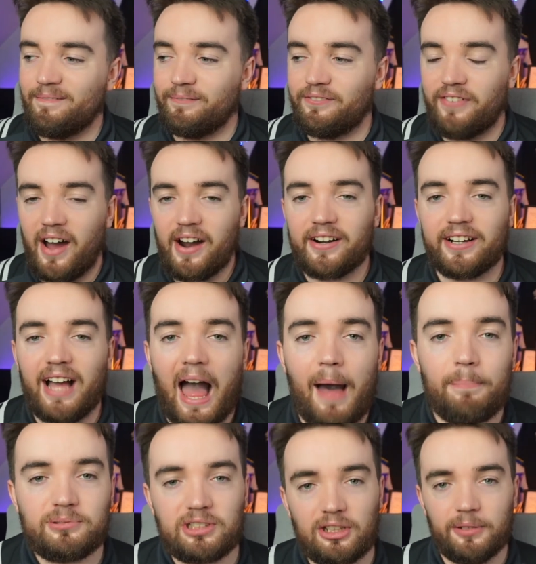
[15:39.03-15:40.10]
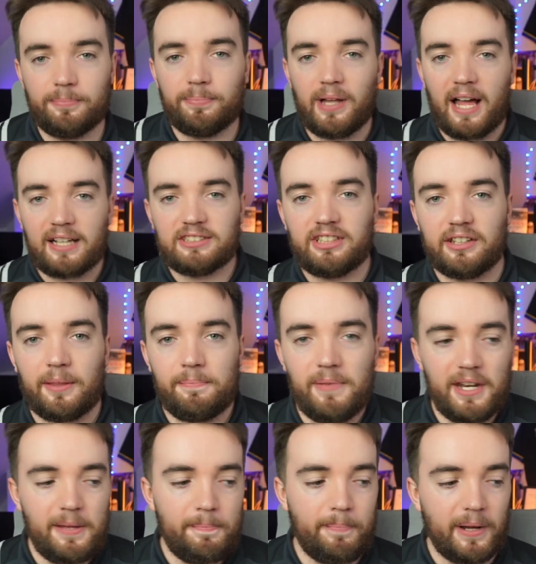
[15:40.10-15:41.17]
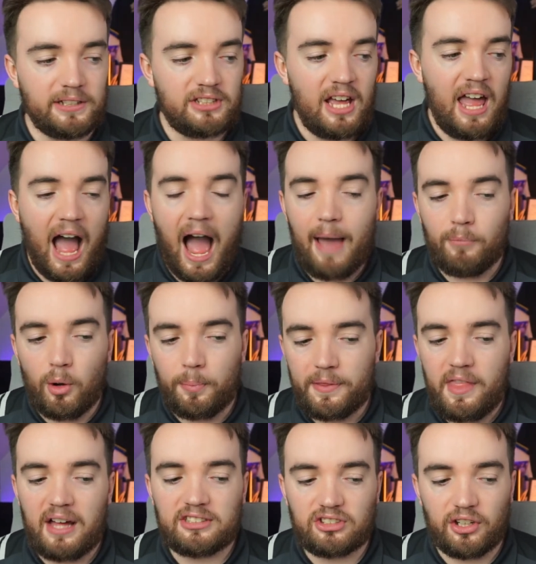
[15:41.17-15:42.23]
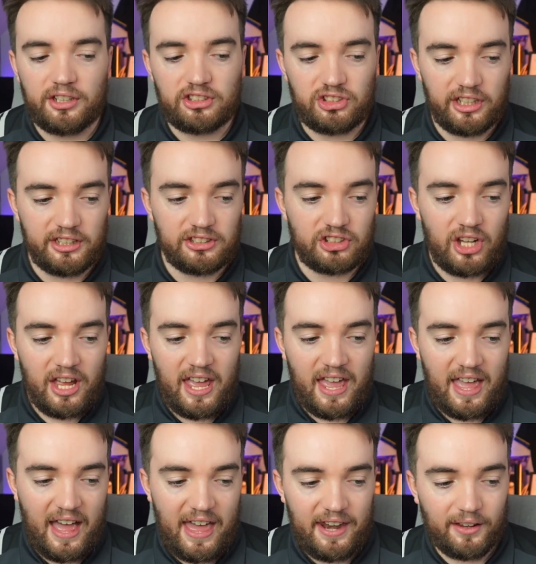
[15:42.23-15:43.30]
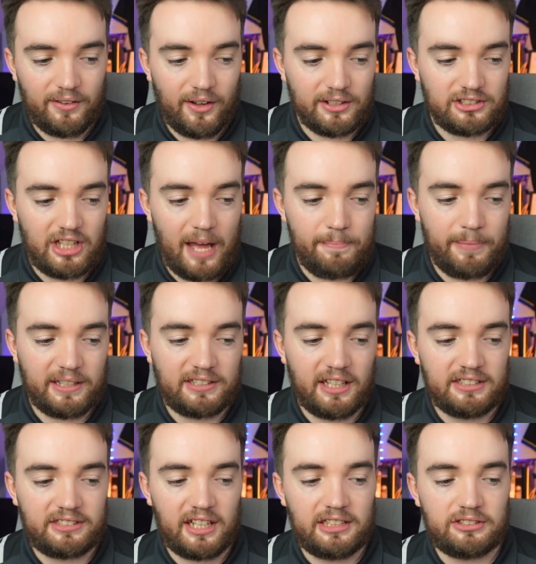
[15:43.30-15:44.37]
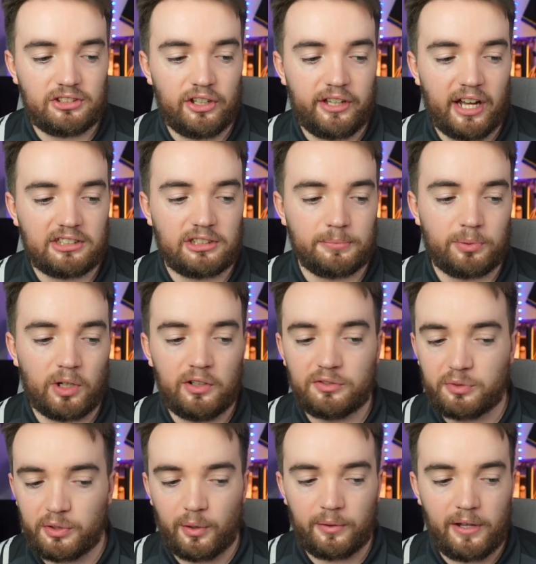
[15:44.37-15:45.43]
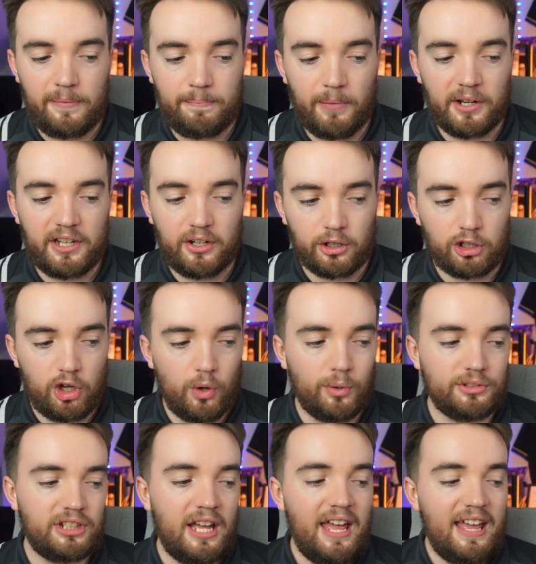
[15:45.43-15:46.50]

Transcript: firing absolute blanks at the minute, but I'm hoping that's going to change in a long time. Big T says Newcastle proves we don't need money or gold.